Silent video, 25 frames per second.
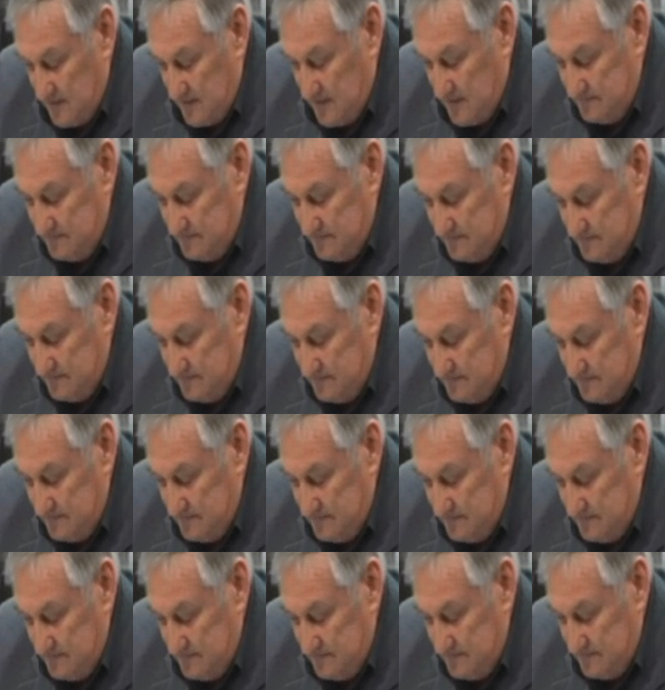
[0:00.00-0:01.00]
Can the city
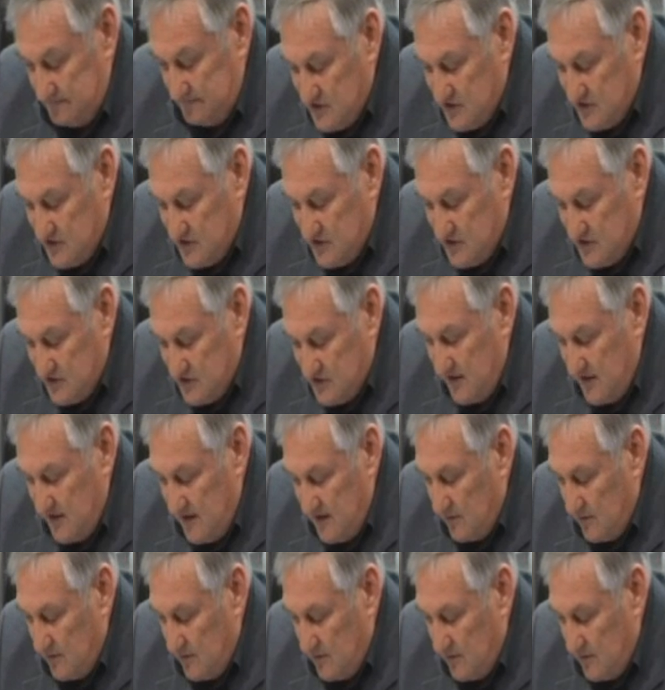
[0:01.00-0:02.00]
of Pueblo afford
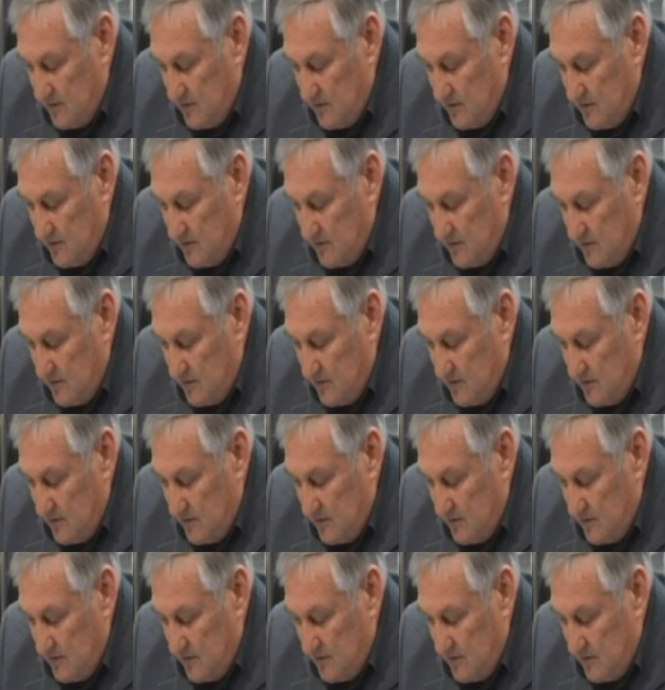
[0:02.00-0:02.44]
this luxury?